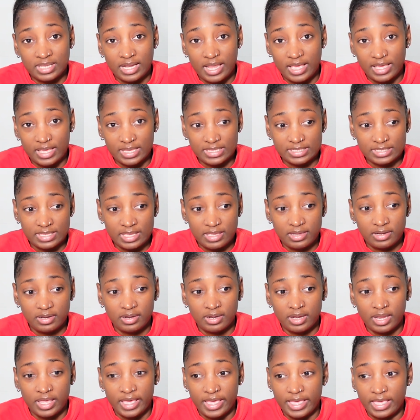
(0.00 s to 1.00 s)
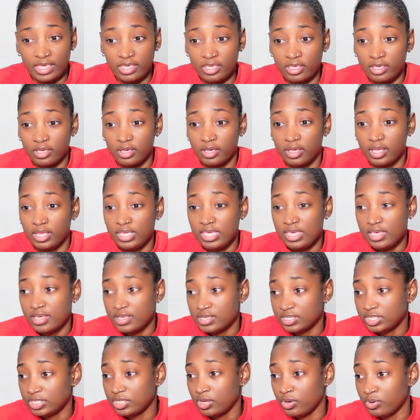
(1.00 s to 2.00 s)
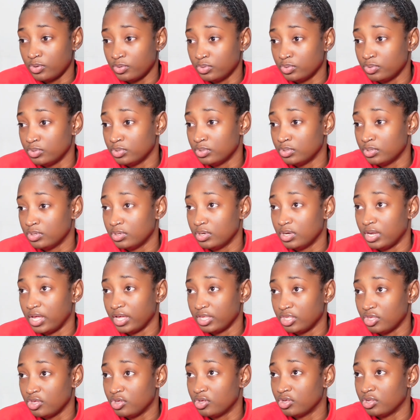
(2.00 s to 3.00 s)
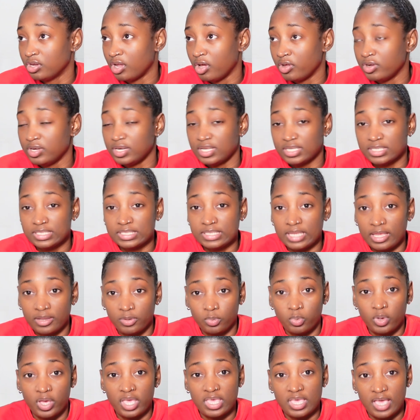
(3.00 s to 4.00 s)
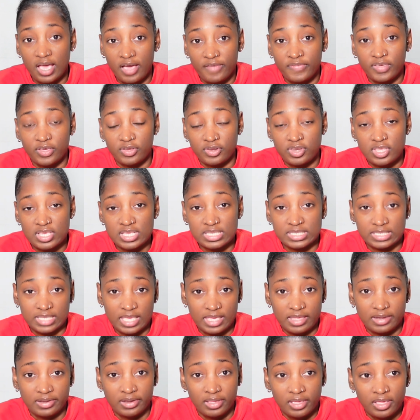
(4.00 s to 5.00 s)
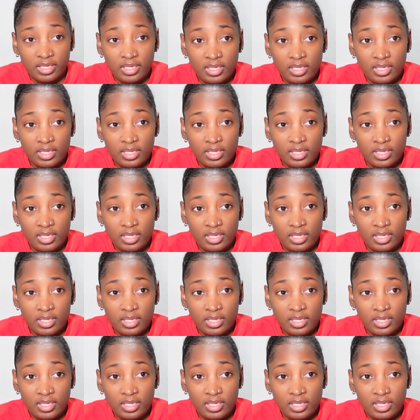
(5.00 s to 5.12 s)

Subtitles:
Like I said, like years down, like you can understand why you have it on your skin.